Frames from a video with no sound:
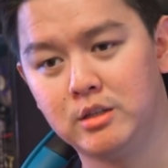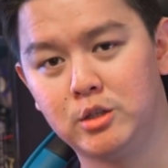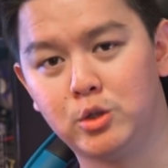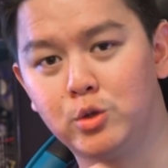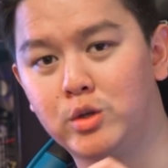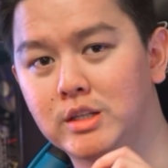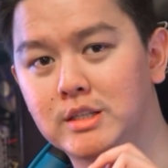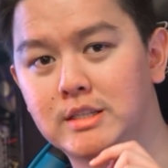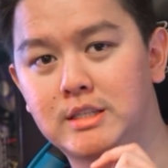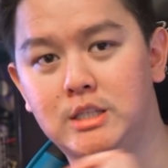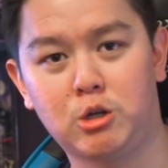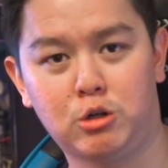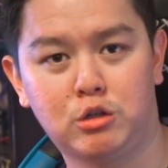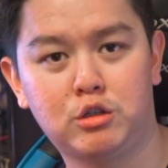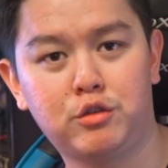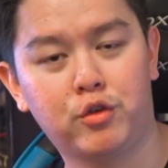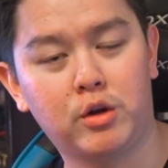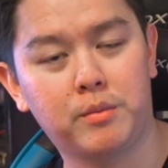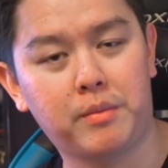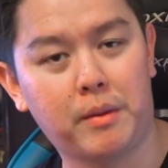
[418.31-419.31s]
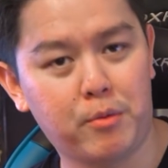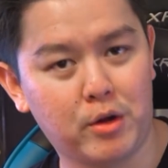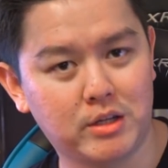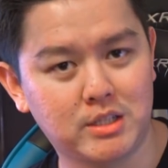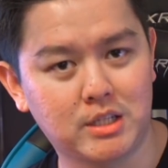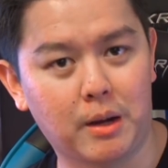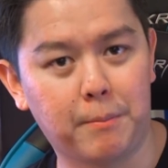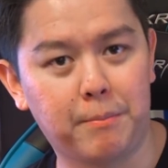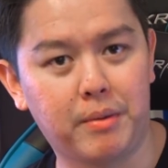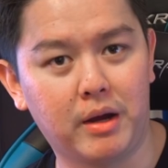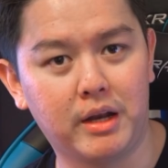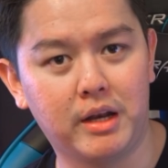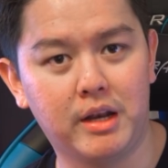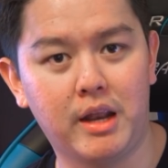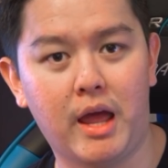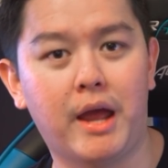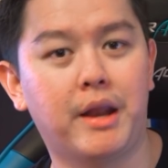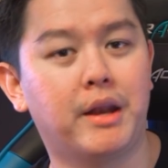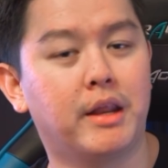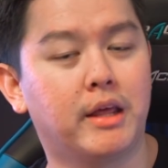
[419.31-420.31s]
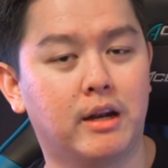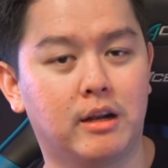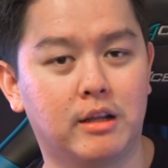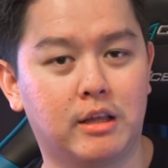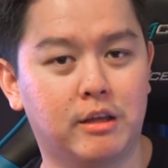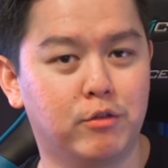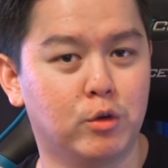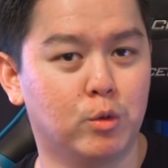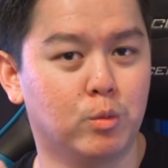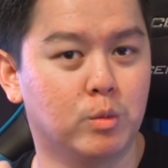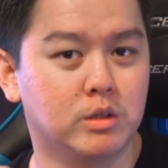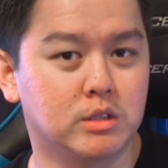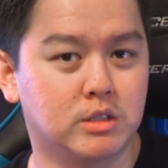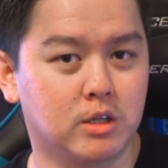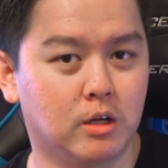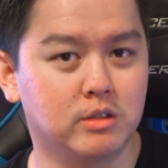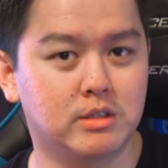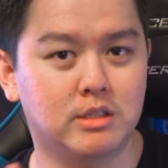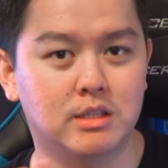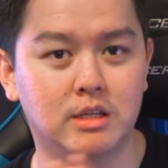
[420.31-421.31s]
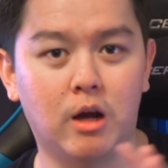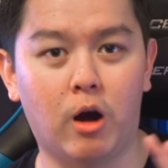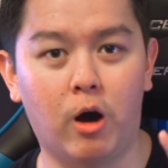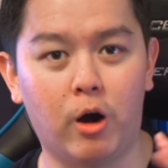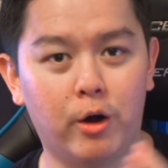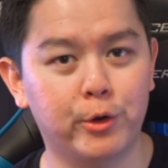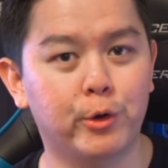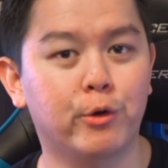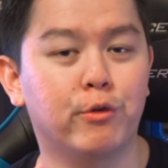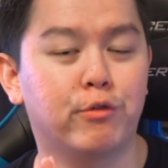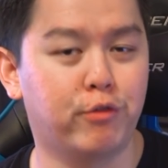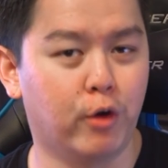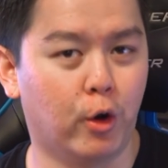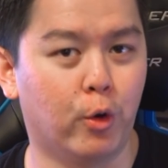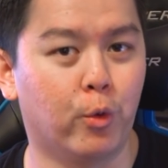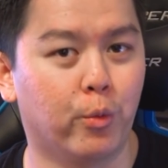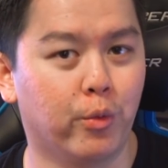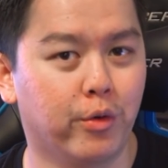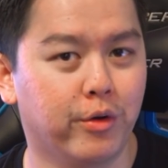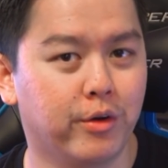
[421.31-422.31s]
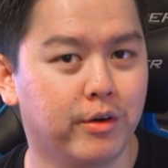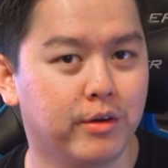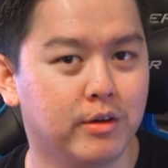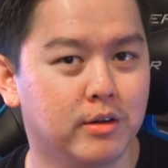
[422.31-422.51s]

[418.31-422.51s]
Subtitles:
You can search for it by pressing a button and it'll give you results on your phone.